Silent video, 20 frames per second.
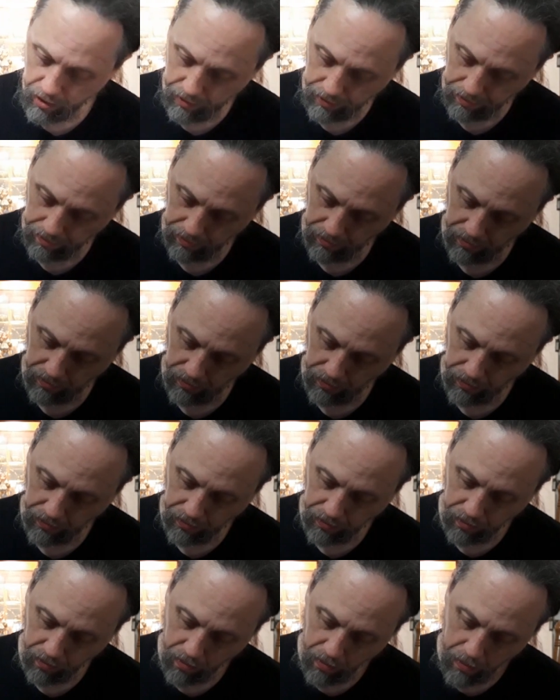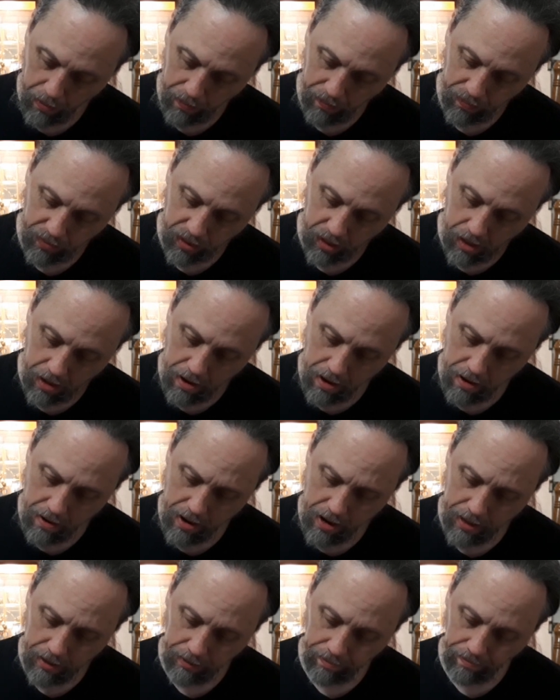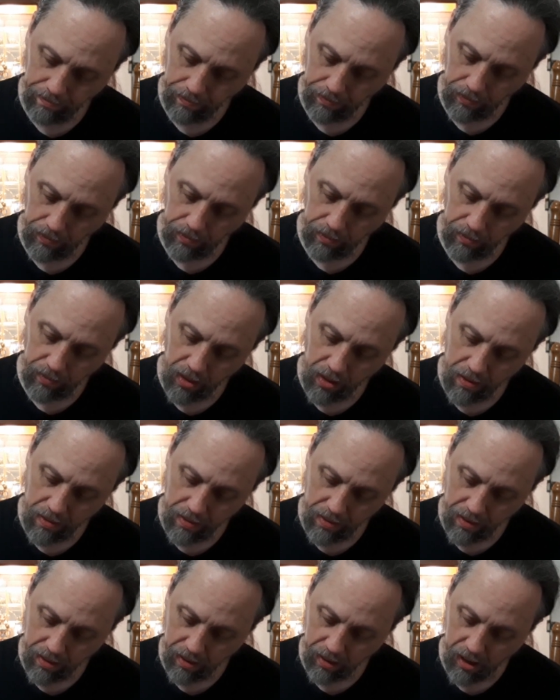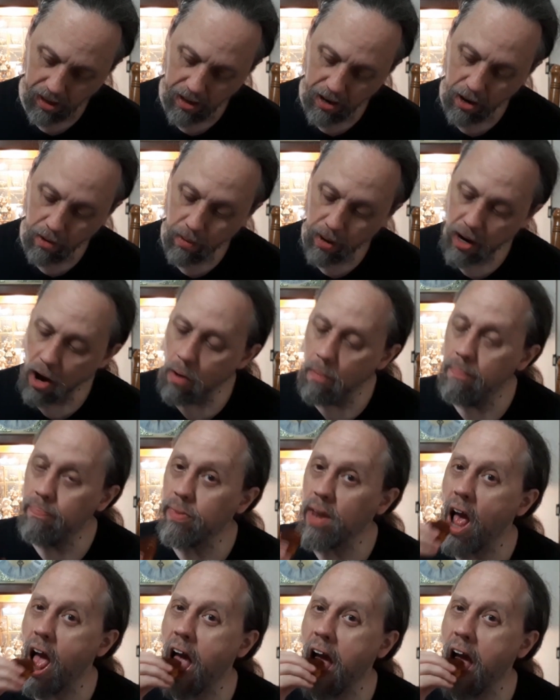All right. Here we go.